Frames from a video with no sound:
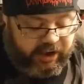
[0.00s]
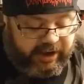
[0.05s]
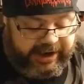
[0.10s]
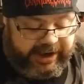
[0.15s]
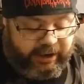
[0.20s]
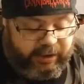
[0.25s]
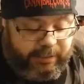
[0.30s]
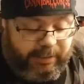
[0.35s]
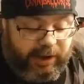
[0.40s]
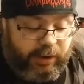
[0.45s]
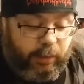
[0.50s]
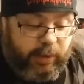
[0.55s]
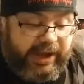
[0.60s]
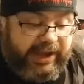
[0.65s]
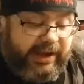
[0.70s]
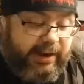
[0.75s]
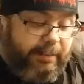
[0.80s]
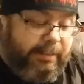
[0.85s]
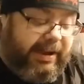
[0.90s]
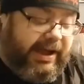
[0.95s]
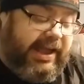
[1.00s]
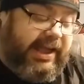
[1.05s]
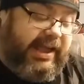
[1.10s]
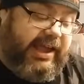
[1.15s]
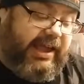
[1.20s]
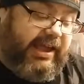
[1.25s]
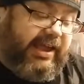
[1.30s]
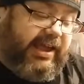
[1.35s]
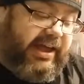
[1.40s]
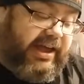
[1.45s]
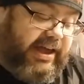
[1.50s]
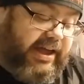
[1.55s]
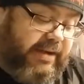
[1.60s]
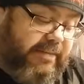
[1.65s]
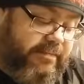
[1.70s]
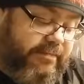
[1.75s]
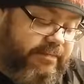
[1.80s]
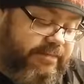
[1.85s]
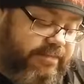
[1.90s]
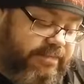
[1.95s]
gone out of my way to buy.
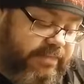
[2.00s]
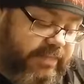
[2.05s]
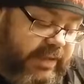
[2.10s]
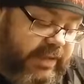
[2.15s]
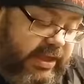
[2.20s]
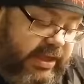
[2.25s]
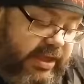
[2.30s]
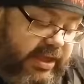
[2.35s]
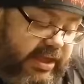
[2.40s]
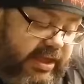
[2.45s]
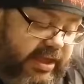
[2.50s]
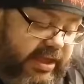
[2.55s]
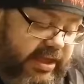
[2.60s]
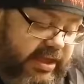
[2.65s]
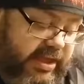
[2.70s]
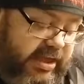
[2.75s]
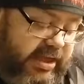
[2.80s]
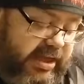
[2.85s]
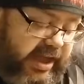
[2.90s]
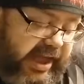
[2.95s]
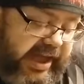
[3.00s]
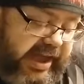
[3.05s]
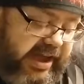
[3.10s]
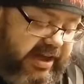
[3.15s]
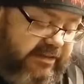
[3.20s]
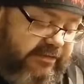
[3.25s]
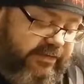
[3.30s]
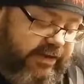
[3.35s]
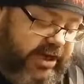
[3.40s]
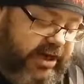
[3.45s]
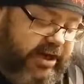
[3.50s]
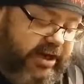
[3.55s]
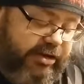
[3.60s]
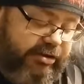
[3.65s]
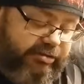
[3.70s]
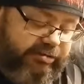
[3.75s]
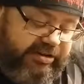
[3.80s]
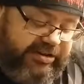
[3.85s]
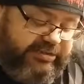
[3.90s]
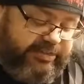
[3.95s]
I have
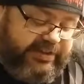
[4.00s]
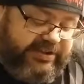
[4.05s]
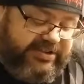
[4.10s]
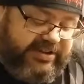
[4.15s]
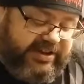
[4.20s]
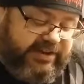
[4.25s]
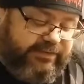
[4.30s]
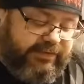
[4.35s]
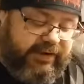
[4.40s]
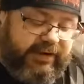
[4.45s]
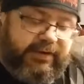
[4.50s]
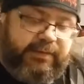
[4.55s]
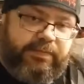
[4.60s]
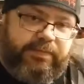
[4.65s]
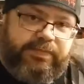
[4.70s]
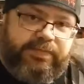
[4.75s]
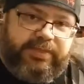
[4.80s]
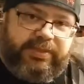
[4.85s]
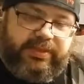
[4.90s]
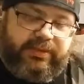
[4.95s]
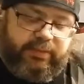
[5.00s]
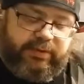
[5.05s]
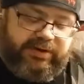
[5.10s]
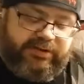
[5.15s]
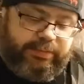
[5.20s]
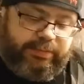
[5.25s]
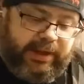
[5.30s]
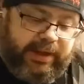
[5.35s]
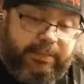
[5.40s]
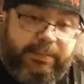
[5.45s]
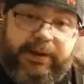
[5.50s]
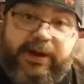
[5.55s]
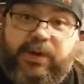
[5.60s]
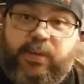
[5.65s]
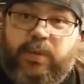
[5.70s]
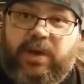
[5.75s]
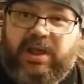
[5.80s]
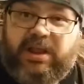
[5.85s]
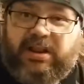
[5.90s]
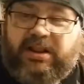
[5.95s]
Christmas Evil, which my buddy
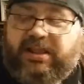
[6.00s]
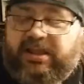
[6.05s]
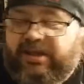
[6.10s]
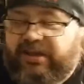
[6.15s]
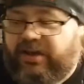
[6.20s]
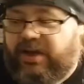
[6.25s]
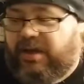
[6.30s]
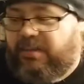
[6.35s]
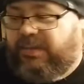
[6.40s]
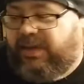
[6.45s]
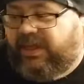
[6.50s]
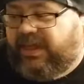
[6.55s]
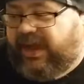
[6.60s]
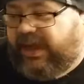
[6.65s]
Will got me